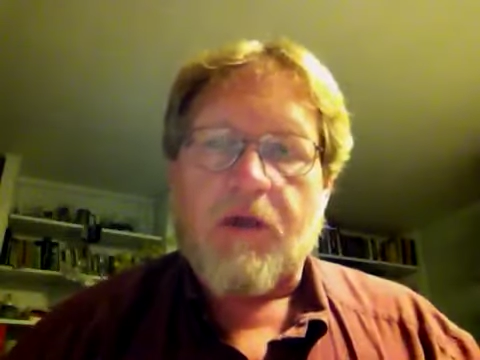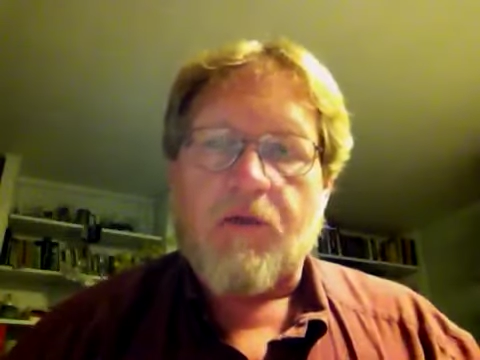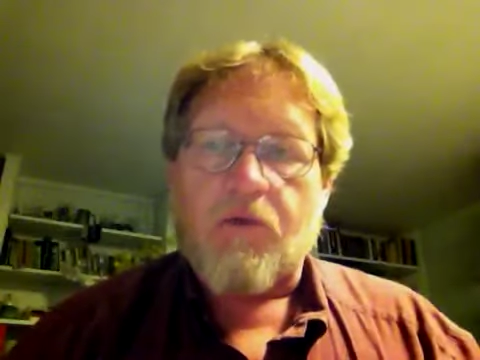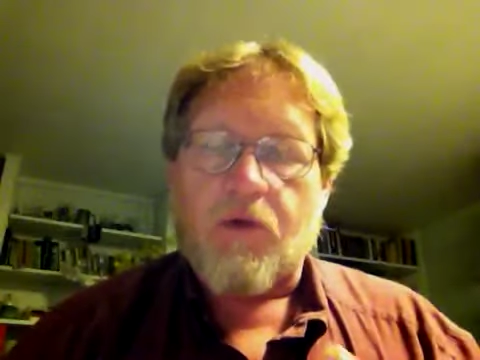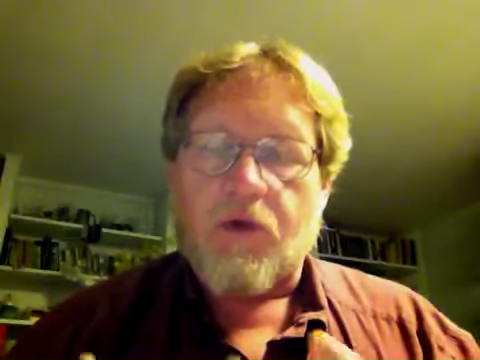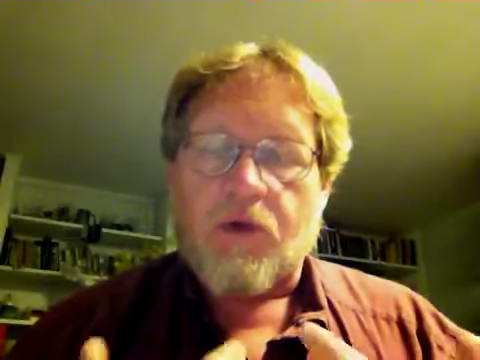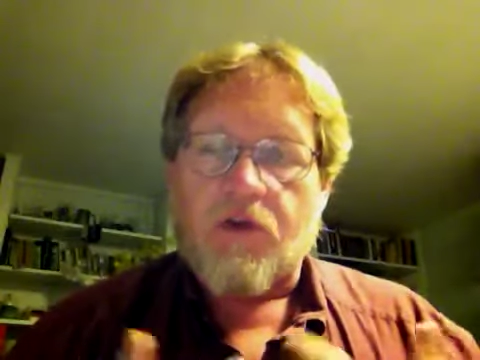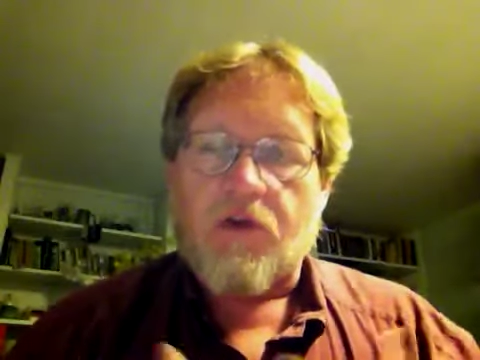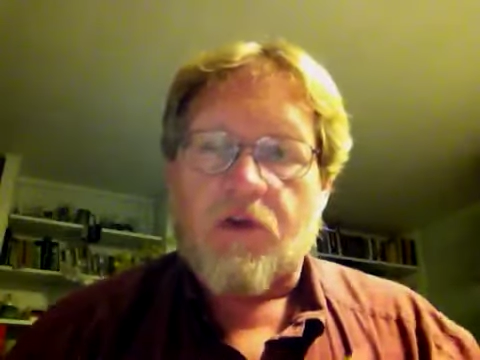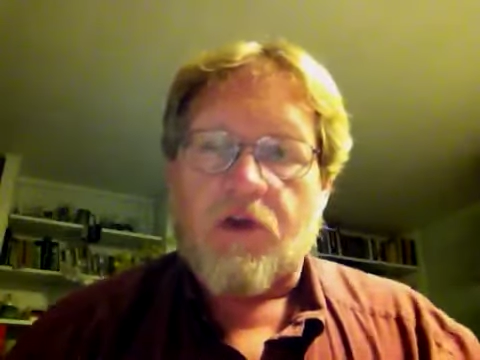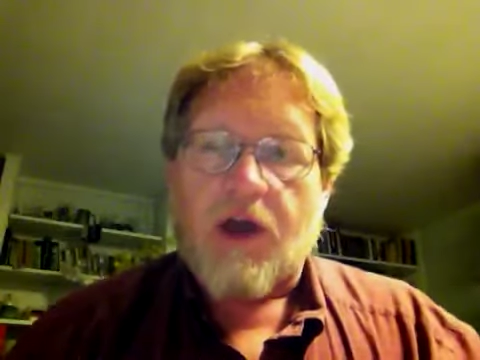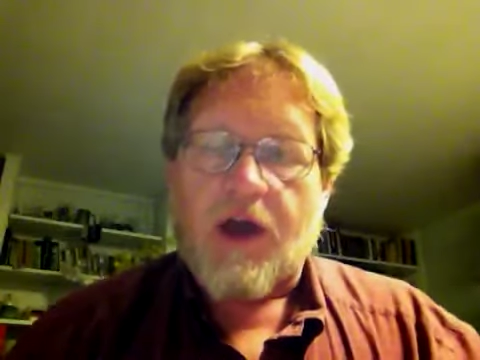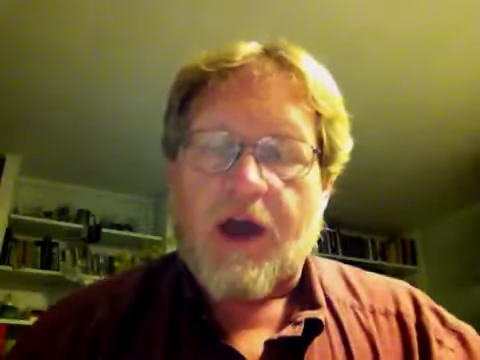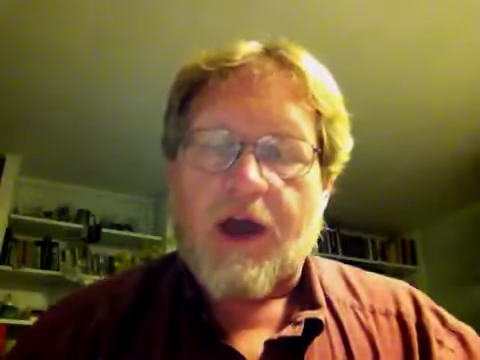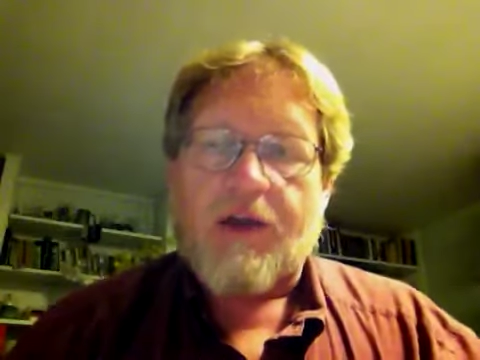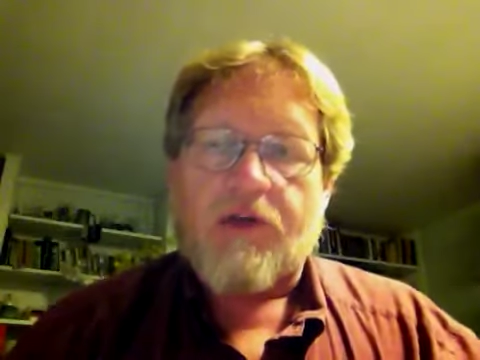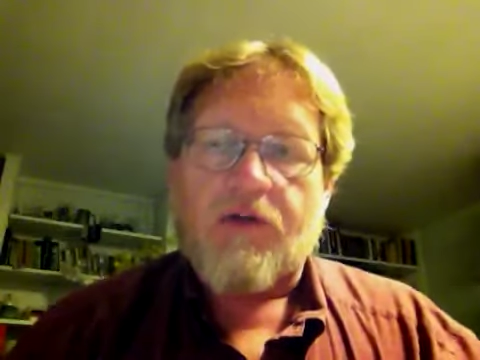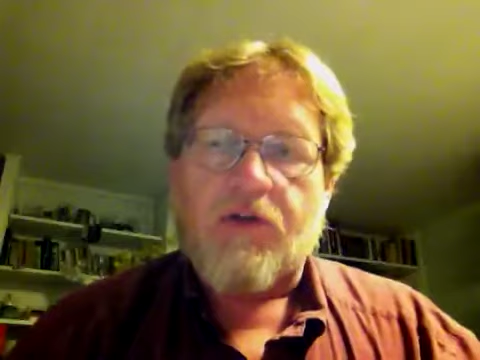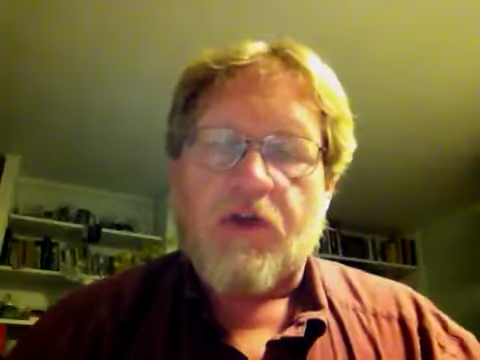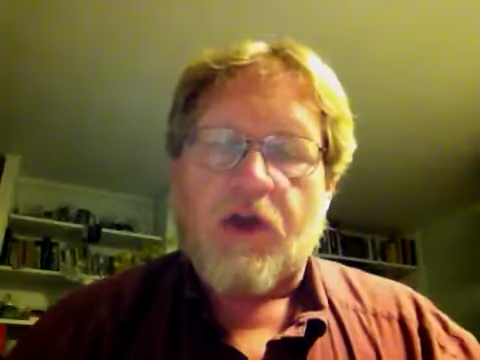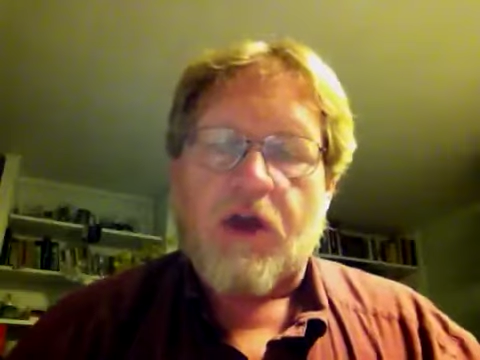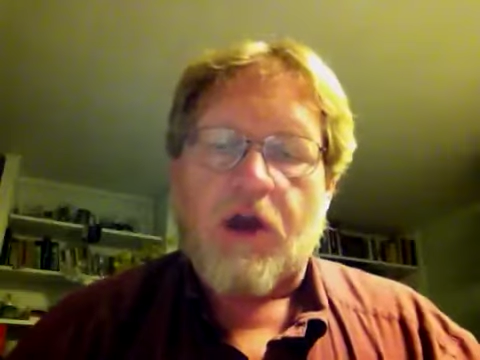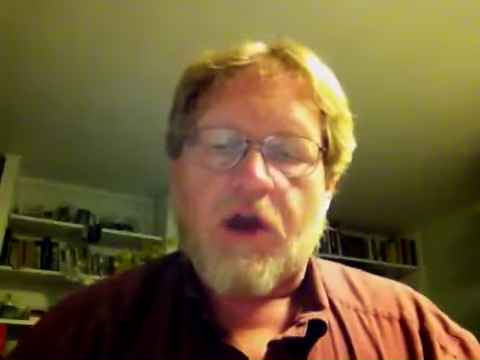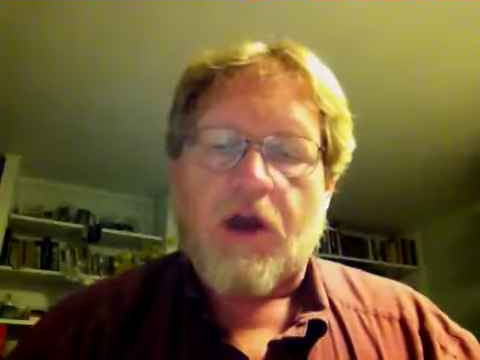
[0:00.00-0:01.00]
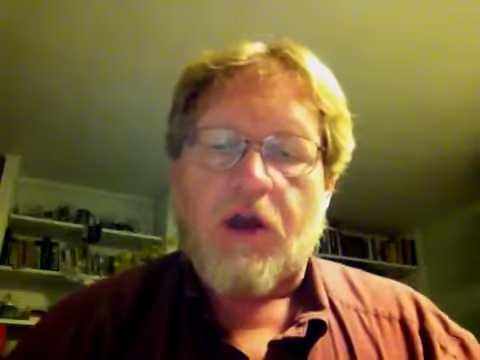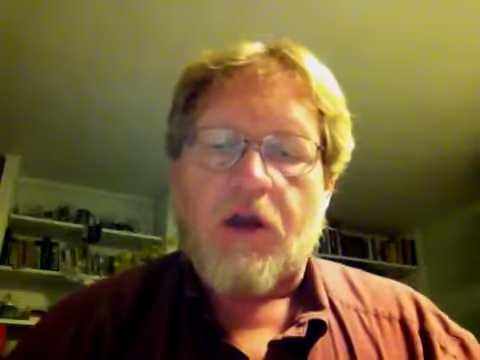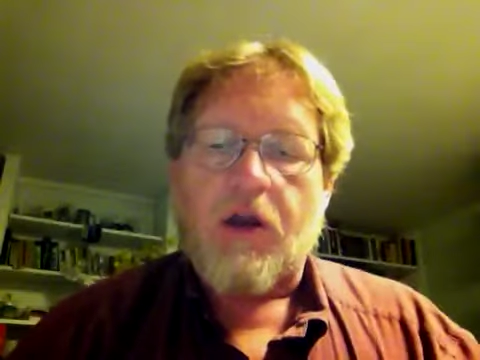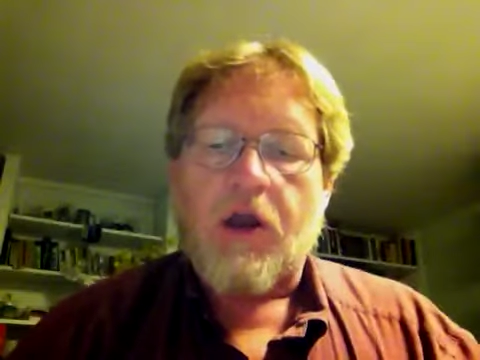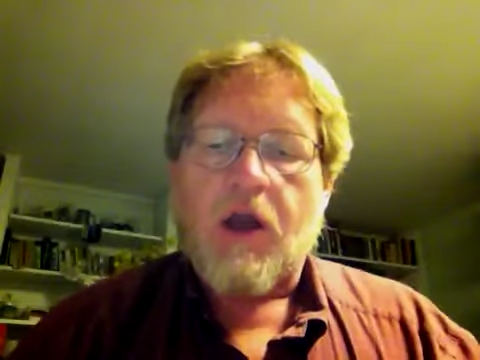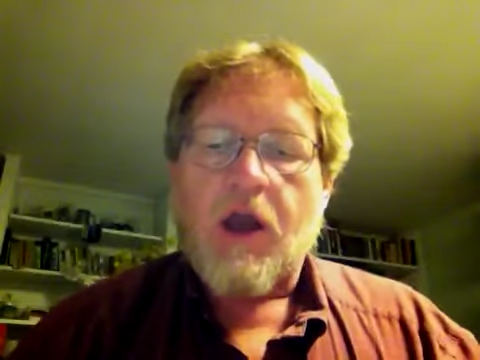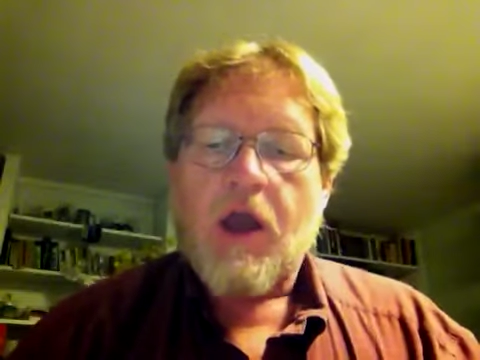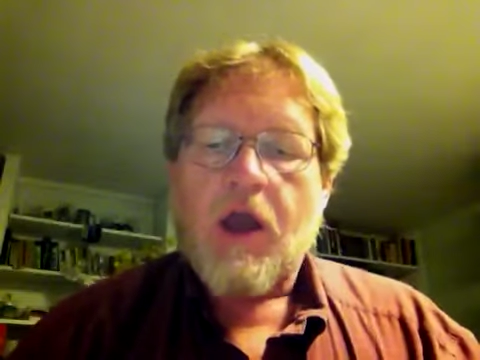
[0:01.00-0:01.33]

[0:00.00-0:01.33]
of which I chair,